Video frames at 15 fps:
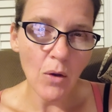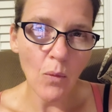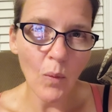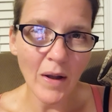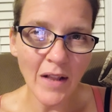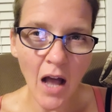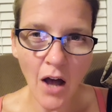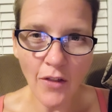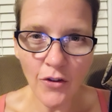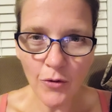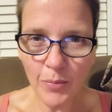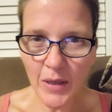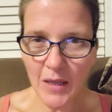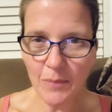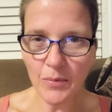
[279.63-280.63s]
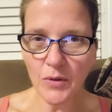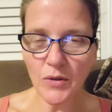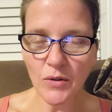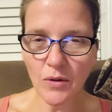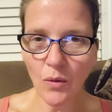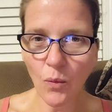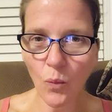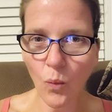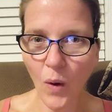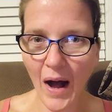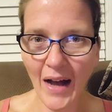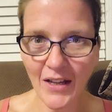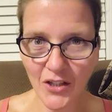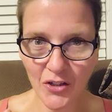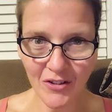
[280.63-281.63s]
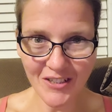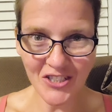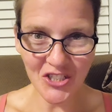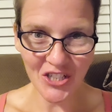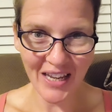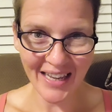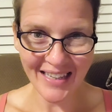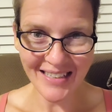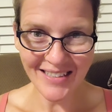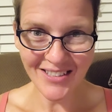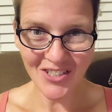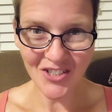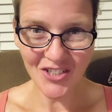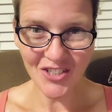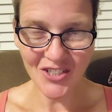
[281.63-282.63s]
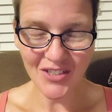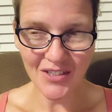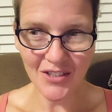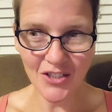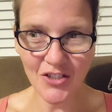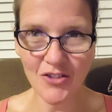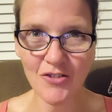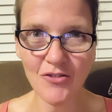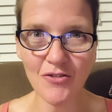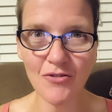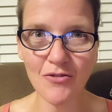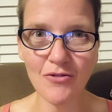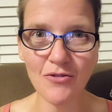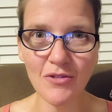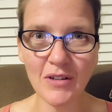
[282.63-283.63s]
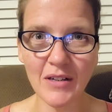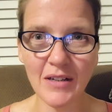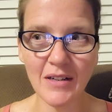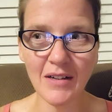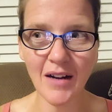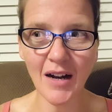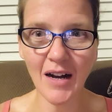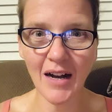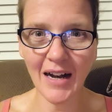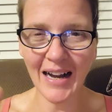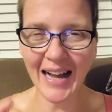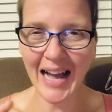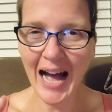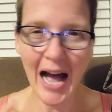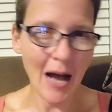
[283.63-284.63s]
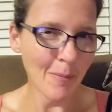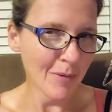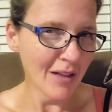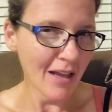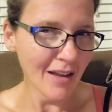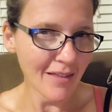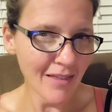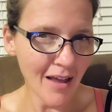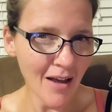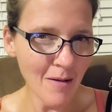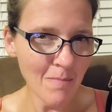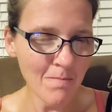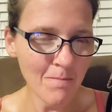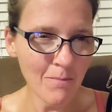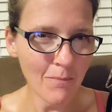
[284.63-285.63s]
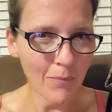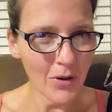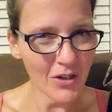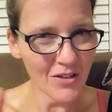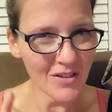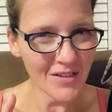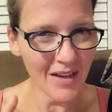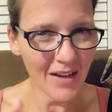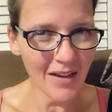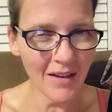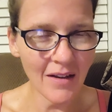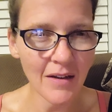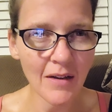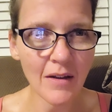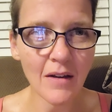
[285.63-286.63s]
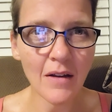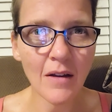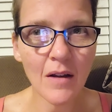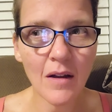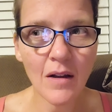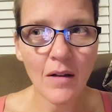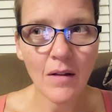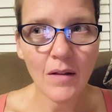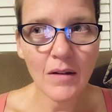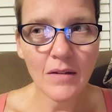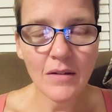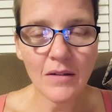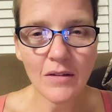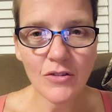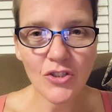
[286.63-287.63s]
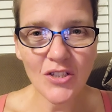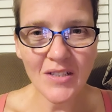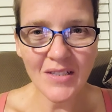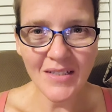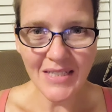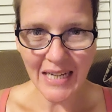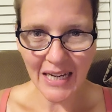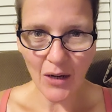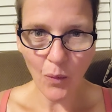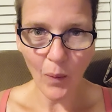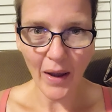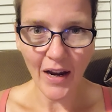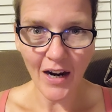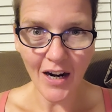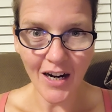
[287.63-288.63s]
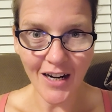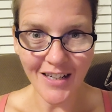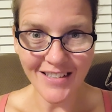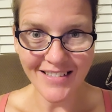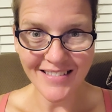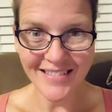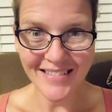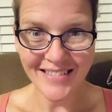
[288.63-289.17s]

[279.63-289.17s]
when other people want you to change to accommodate them, per se, just stay aware.